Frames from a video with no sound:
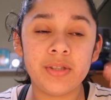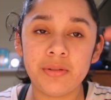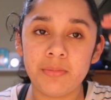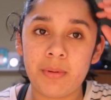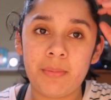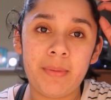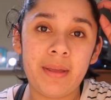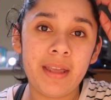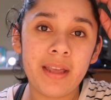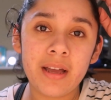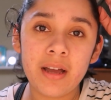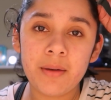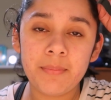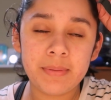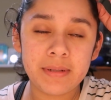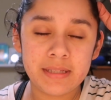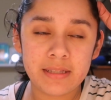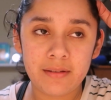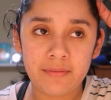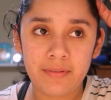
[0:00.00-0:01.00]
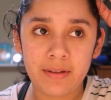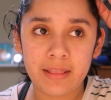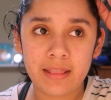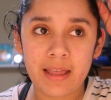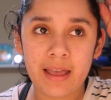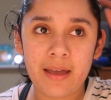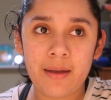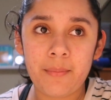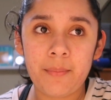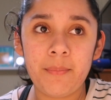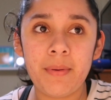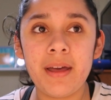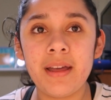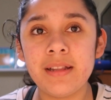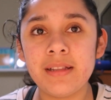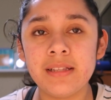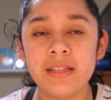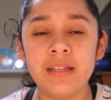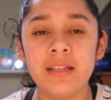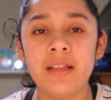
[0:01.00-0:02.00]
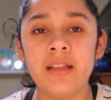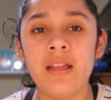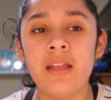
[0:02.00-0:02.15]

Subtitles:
do my makeup and stuff like that, but